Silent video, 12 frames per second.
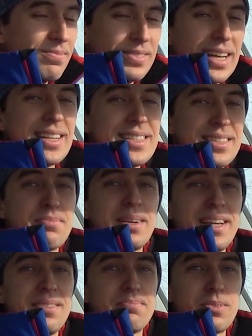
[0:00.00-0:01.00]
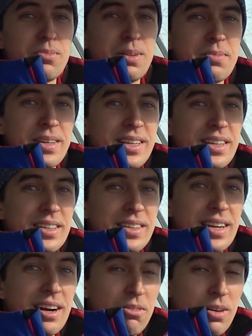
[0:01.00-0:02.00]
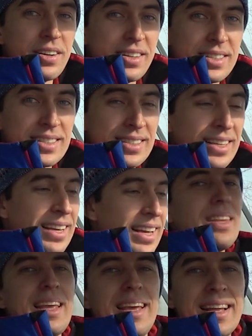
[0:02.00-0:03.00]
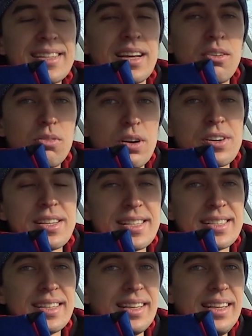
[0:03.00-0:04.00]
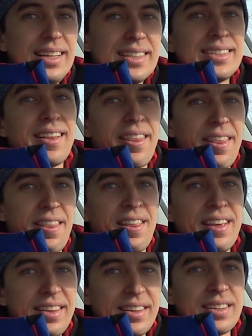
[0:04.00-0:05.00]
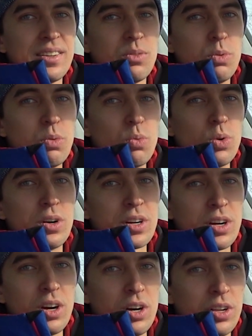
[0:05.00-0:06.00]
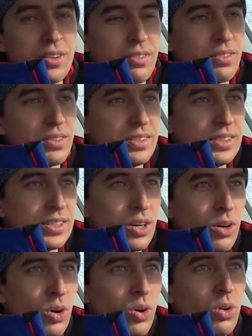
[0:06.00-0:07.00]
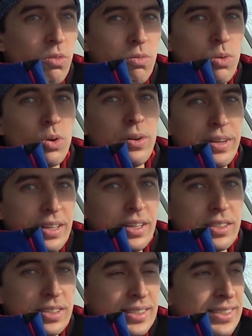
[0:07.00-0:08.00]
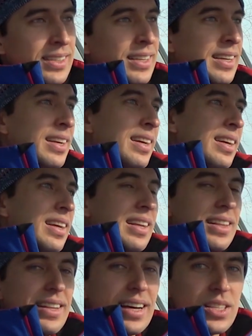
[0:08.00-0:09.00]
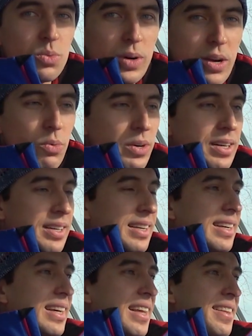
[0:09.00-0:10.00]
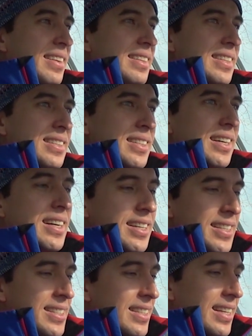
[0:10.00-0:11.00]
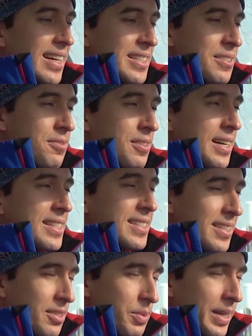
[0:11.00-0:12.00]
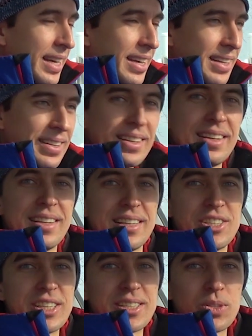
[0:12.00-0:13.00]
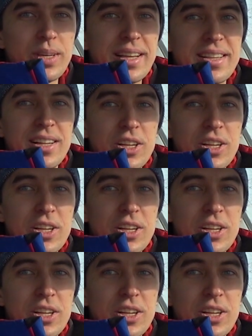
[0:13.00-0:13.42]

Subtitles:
That's the main problem here, awareness. And awareness is the thing we work on this whole 4 years. That's why we're getting these cars as fast as we can, just to get a